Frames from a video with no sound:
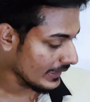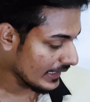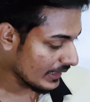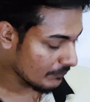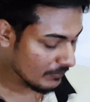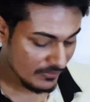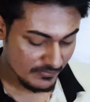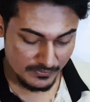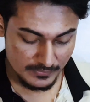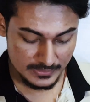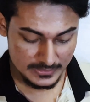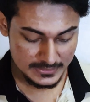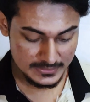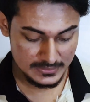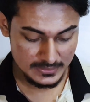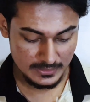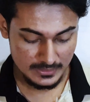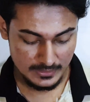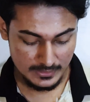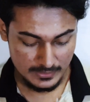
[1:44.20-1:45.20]
let me
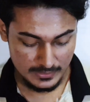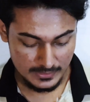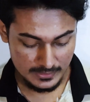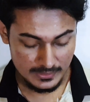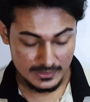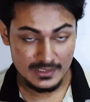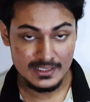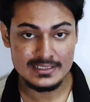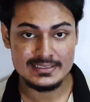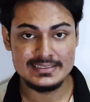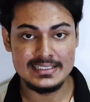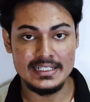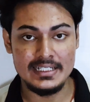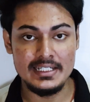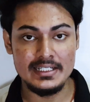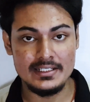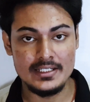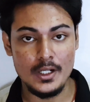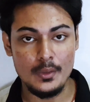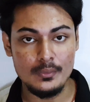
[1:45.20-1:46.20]
first
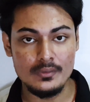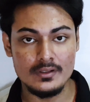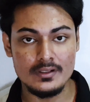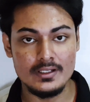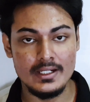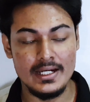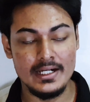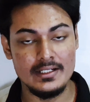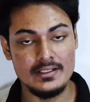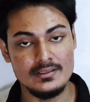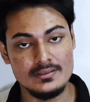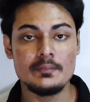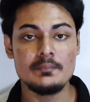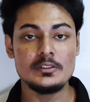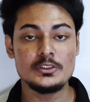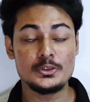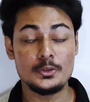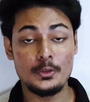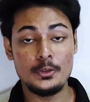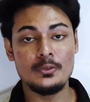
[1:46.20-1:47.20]
set it down and let
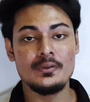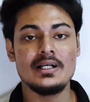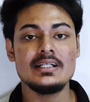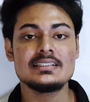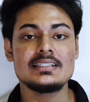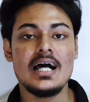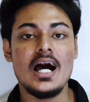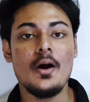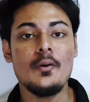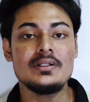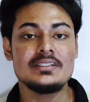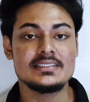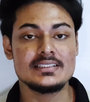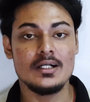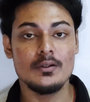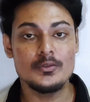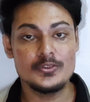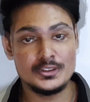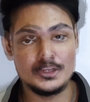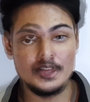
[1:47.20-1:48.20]
me show you guys how it
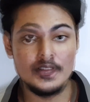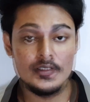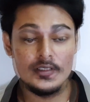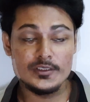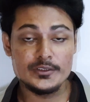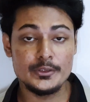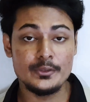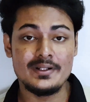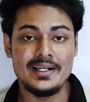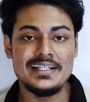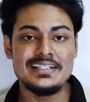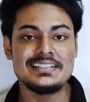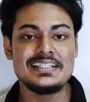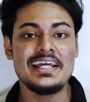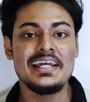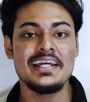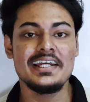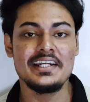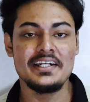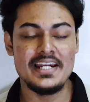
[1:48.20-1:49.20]
sounds to you. So
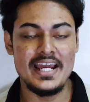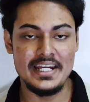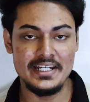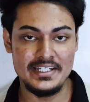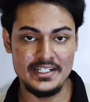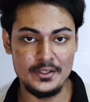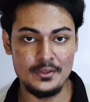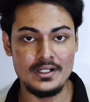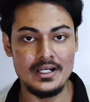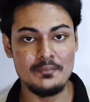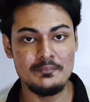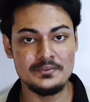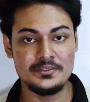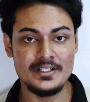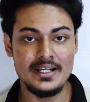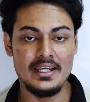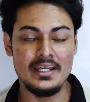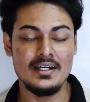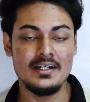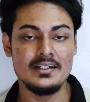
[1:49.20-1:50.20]
guys, right now I'm
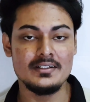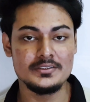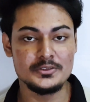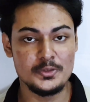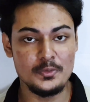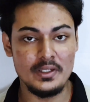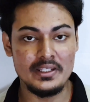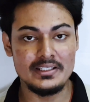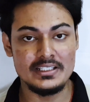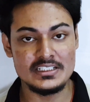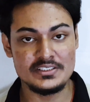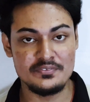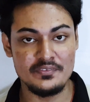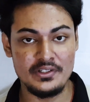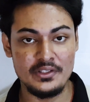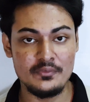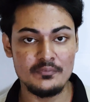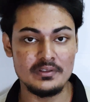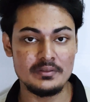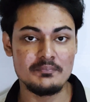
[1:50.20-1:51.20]
doing this
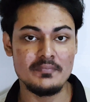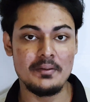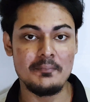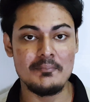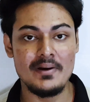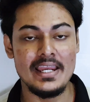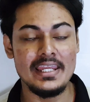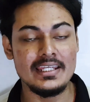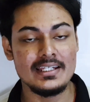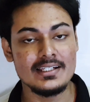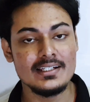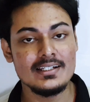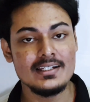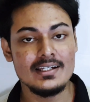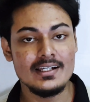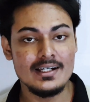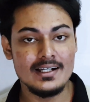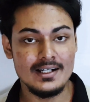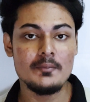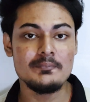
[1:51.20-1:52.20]
video with my mic.
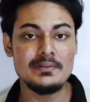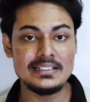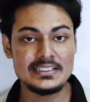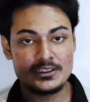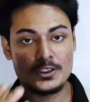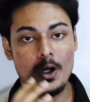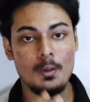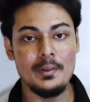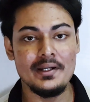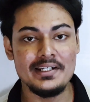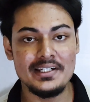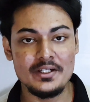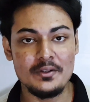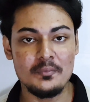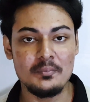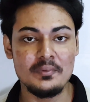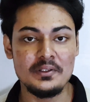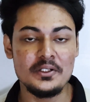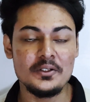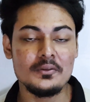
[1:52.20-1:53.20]
Please comment
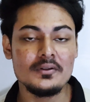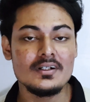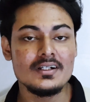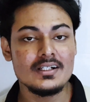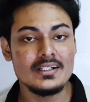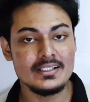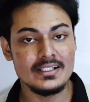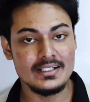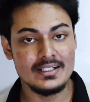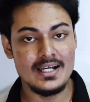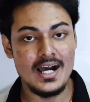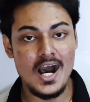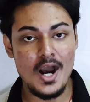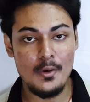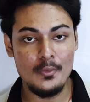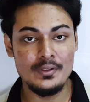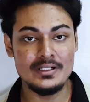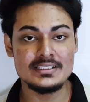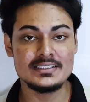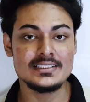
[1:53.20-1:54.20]
down below that
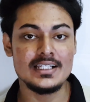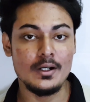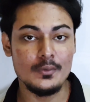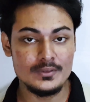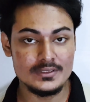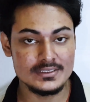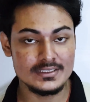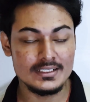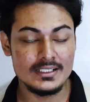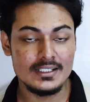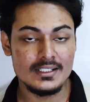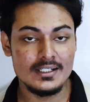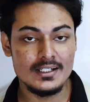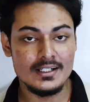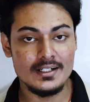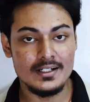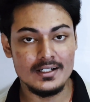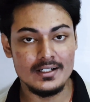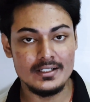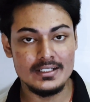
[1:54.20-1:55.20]
how it sounds.
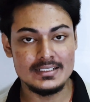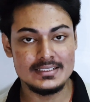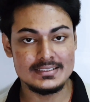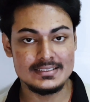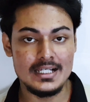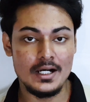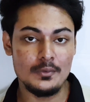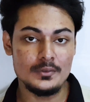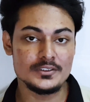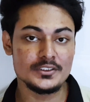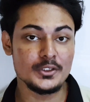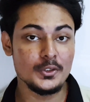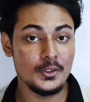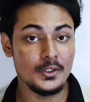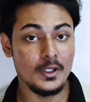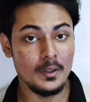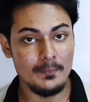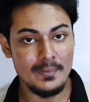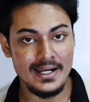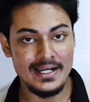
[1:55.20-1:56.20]
It sounds
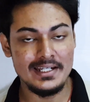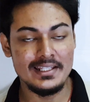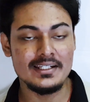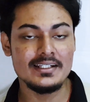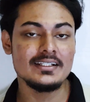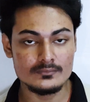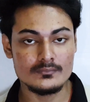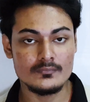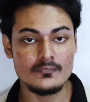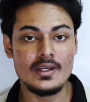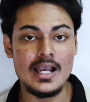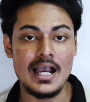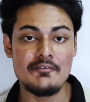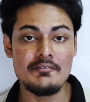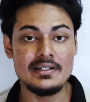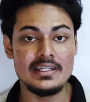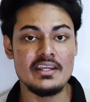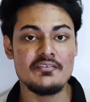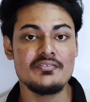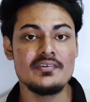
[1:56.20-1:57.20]
good or bad.
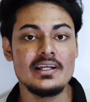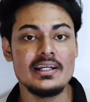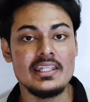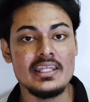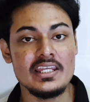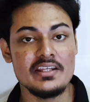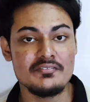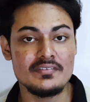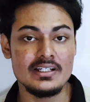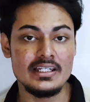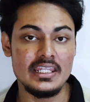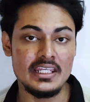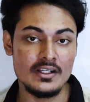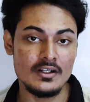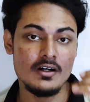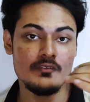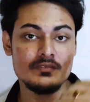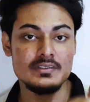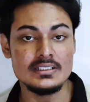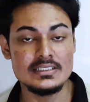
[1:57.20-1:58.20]
I will definitely give the
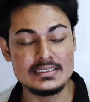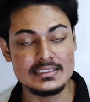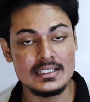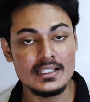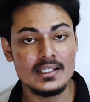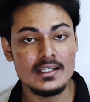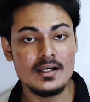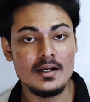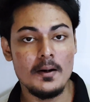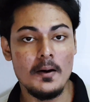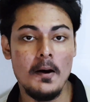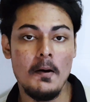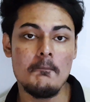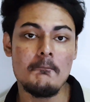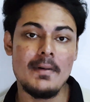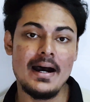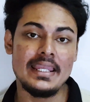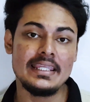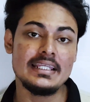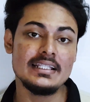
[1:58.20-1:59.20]
link of this
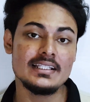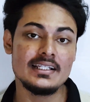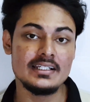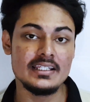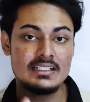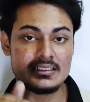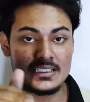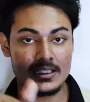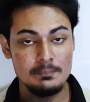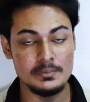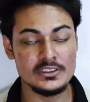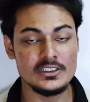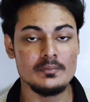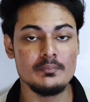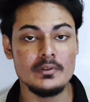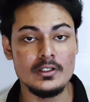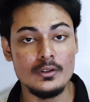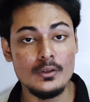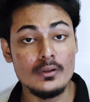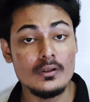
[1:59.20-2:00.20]
mic in the
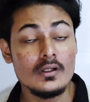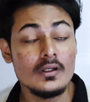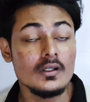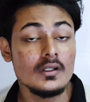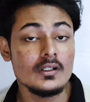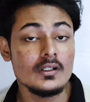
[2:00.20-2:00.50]
description below.